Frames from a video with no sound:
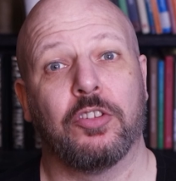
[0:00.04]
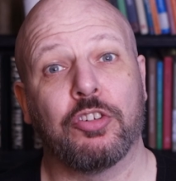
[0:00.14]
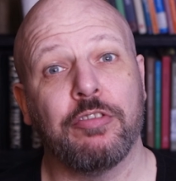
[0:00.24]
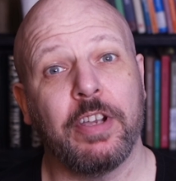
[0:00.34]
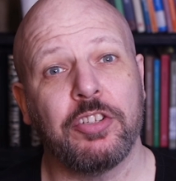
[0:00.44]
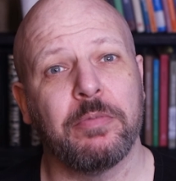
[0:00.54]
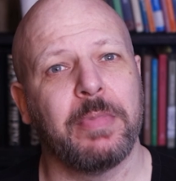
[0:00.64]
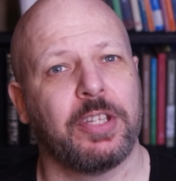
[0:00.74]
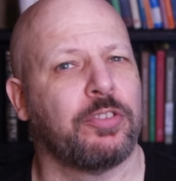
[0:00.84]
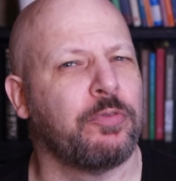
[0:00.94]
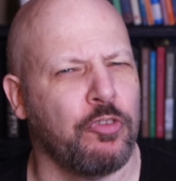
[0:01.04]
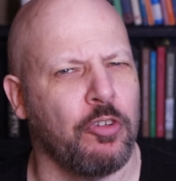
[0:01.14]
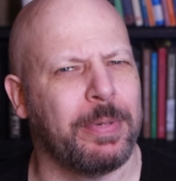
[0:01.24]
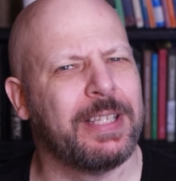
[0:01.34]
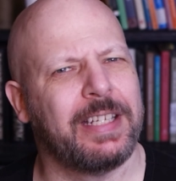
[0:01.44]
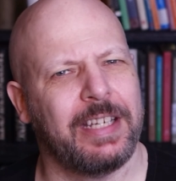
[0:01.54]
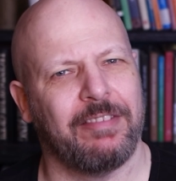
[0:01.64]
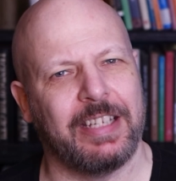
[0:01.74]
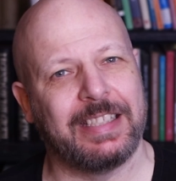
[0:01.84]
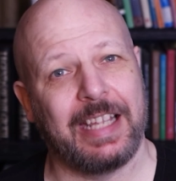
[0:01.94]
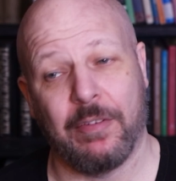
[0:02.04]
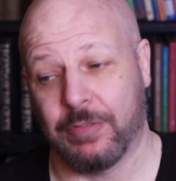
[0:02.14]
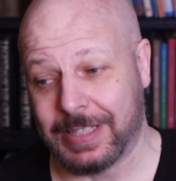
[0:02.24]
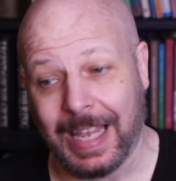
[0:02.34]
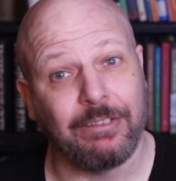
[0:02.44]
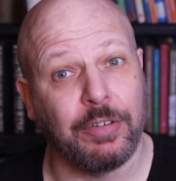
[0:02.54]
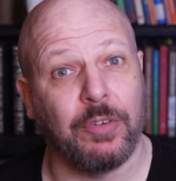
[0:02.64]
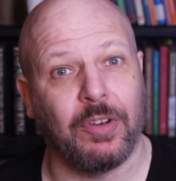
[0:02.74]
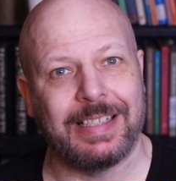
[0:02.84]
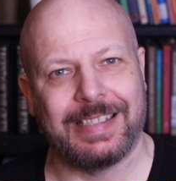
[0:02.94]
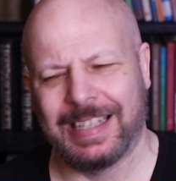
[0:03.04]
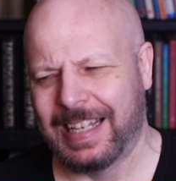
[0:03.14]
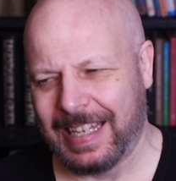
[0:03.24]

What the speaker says: The creation myths of Europe and the Near East have sacrifice,